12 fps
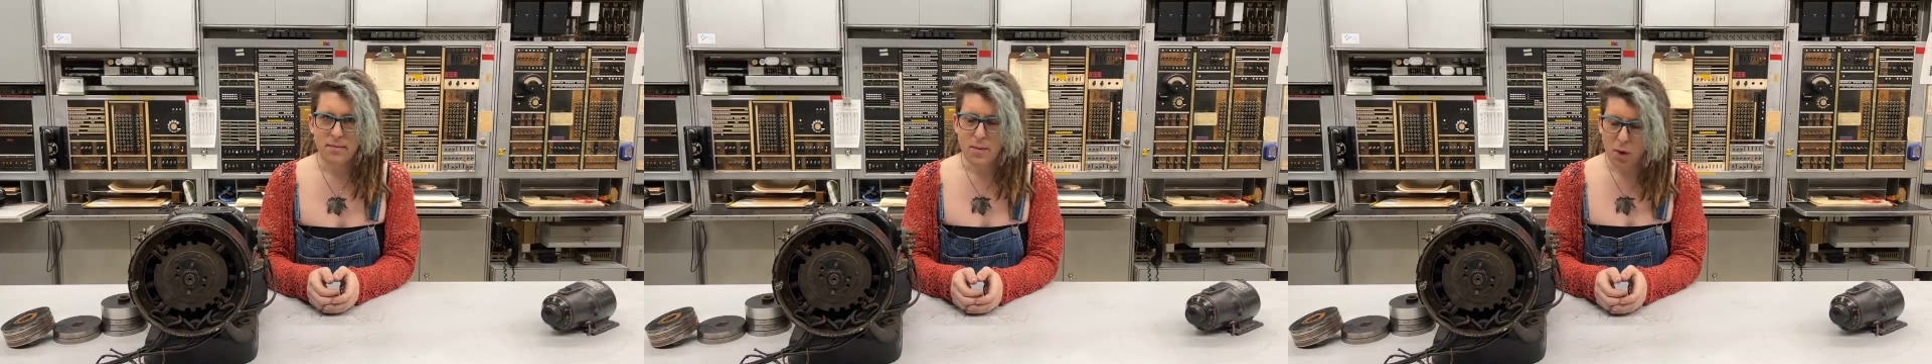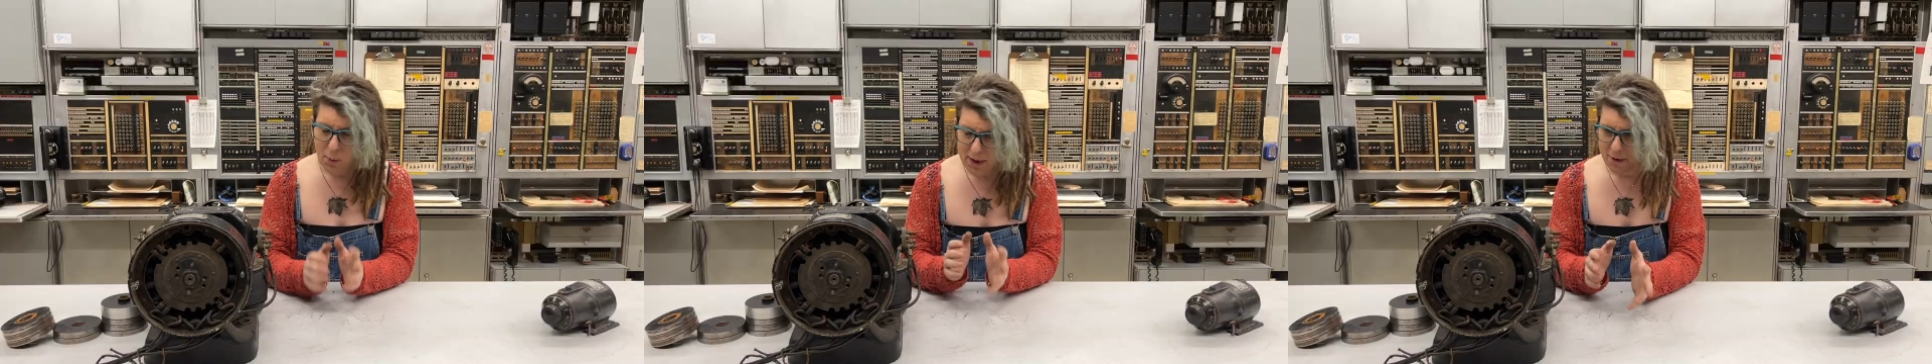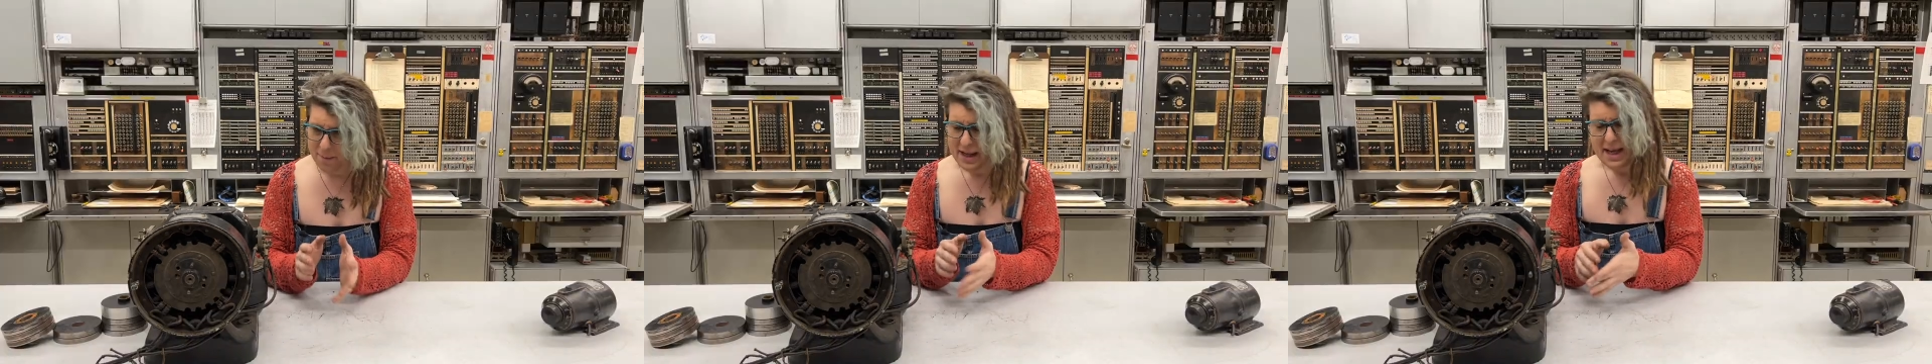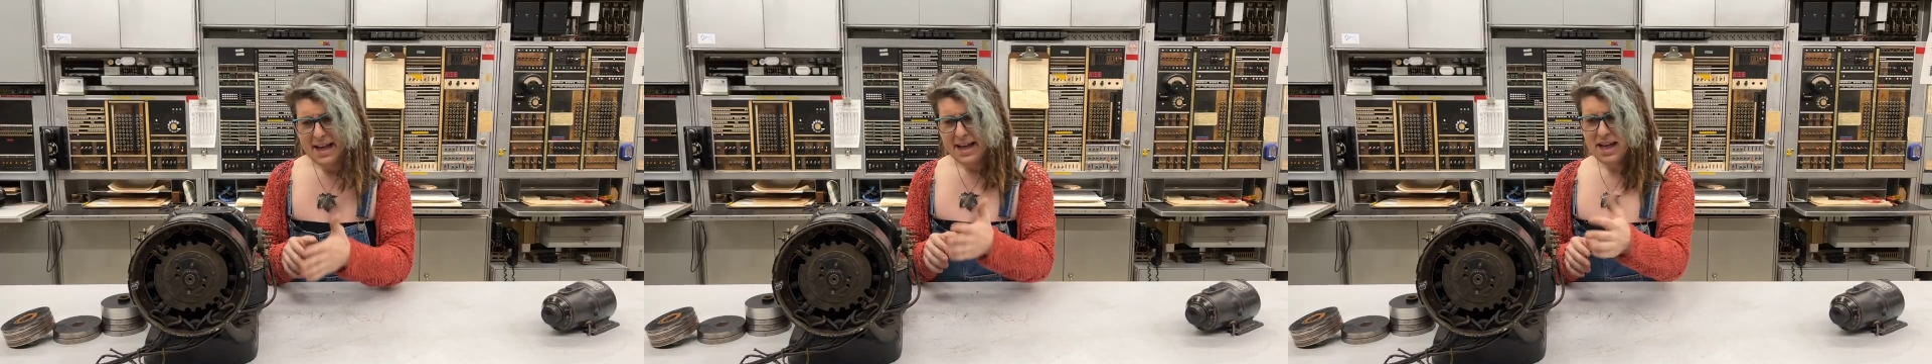Well,
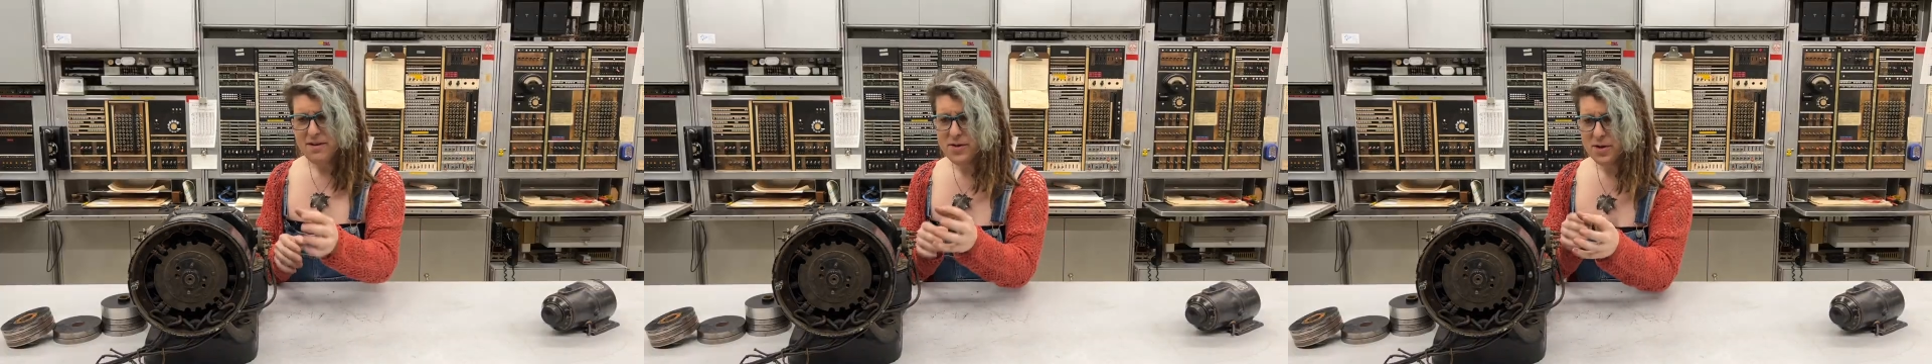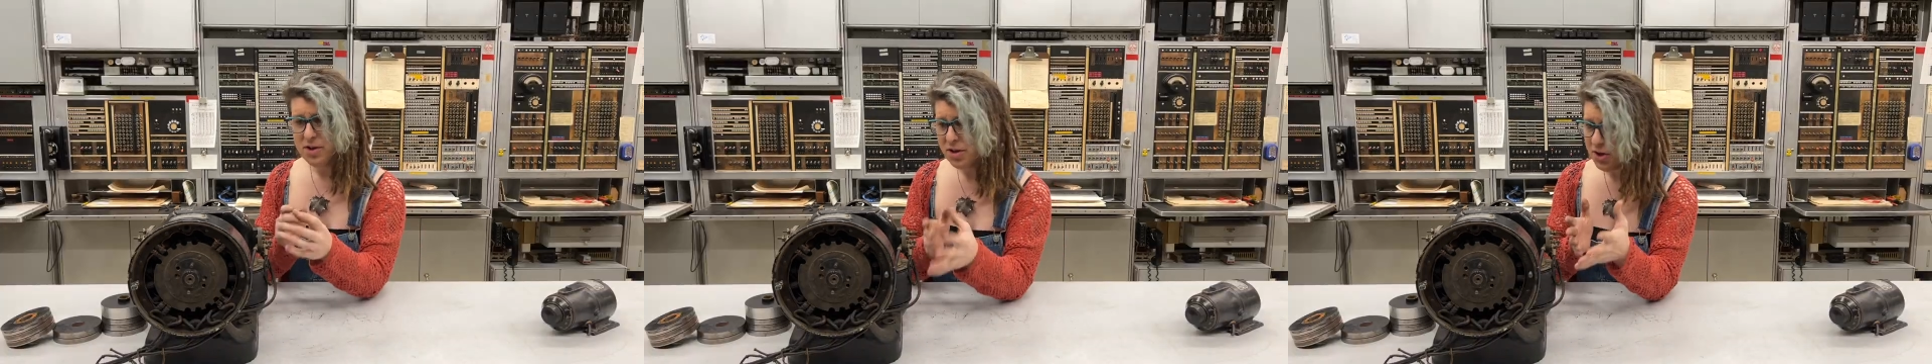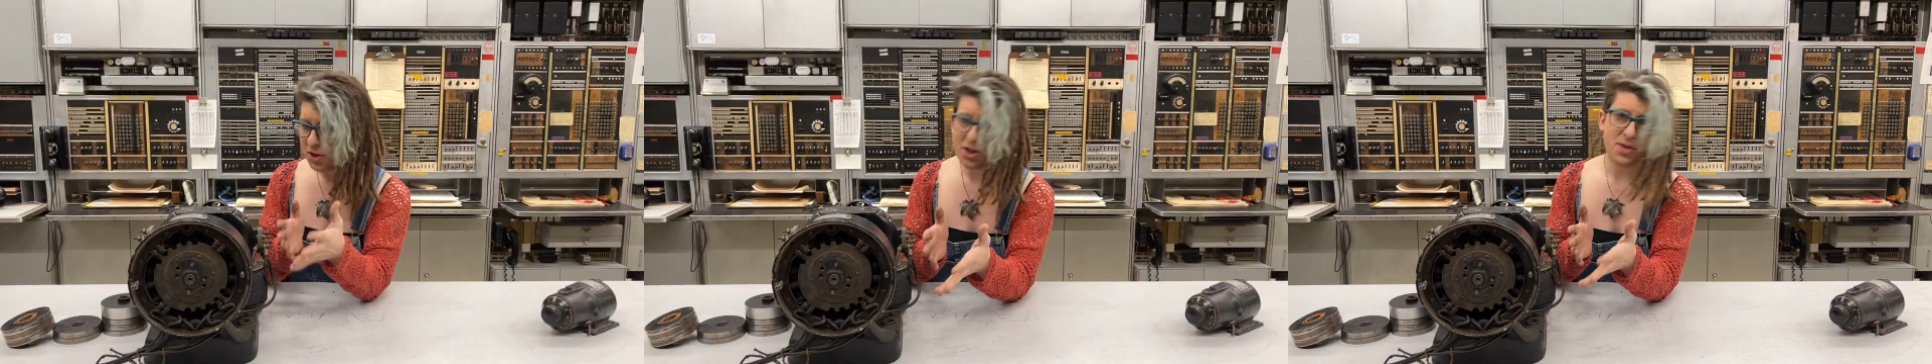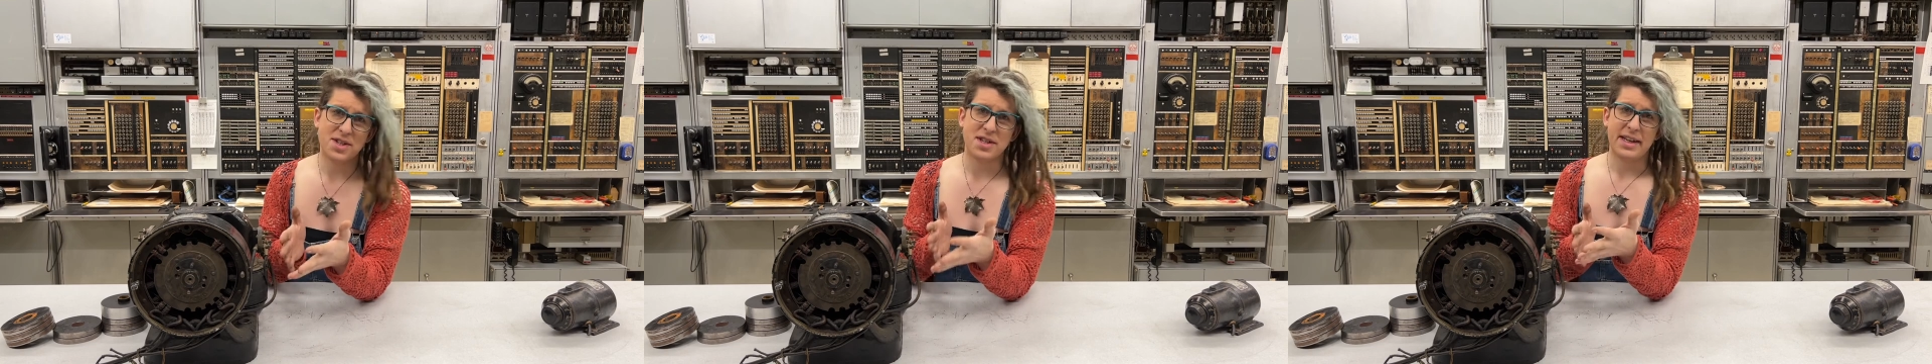if you look
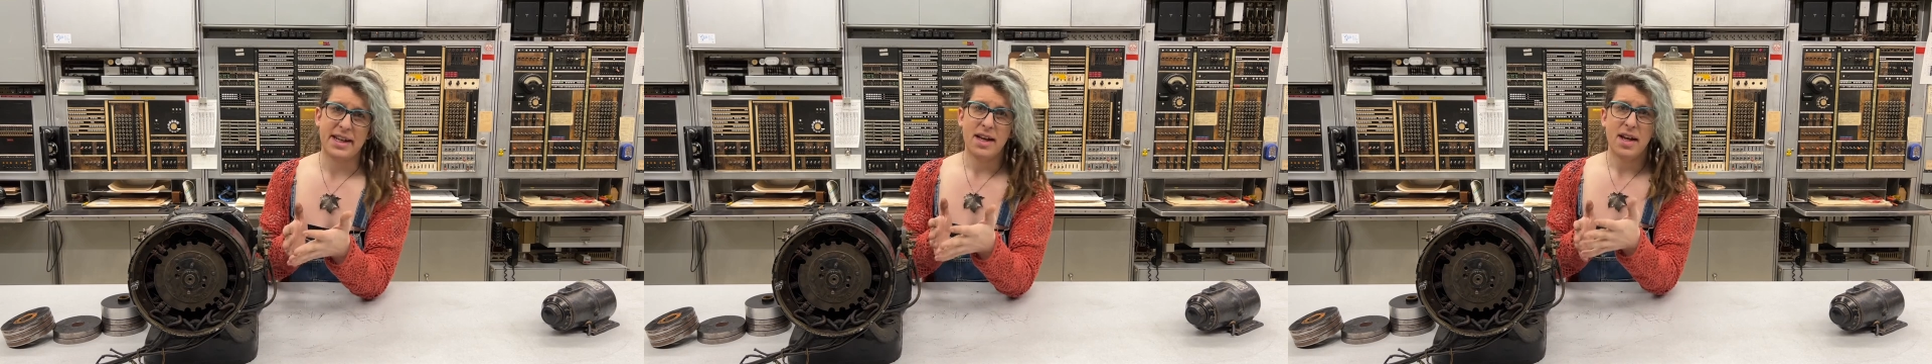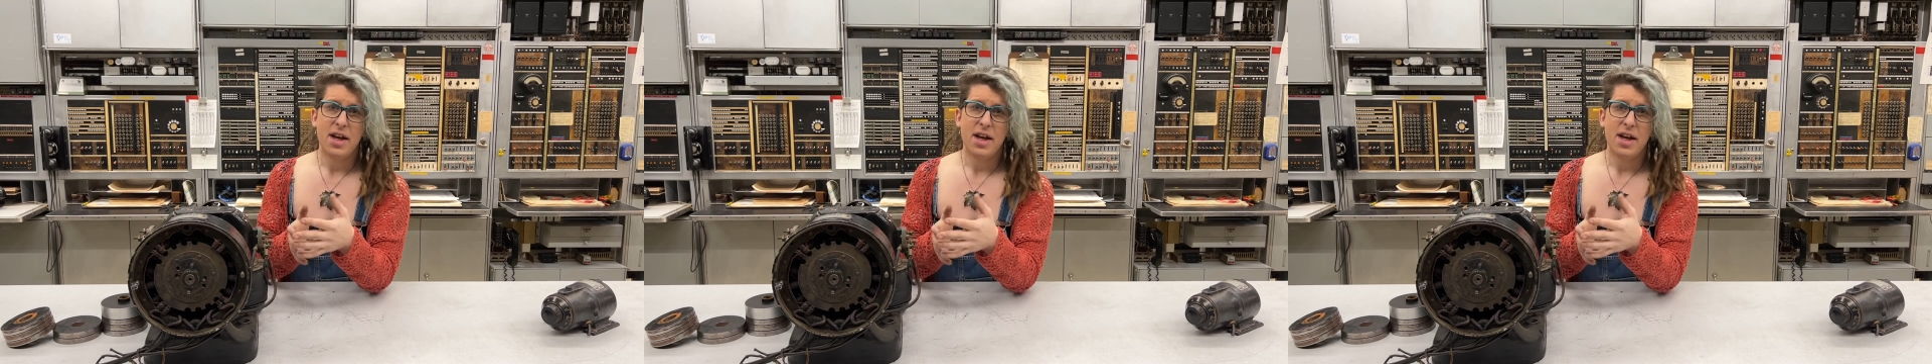closely,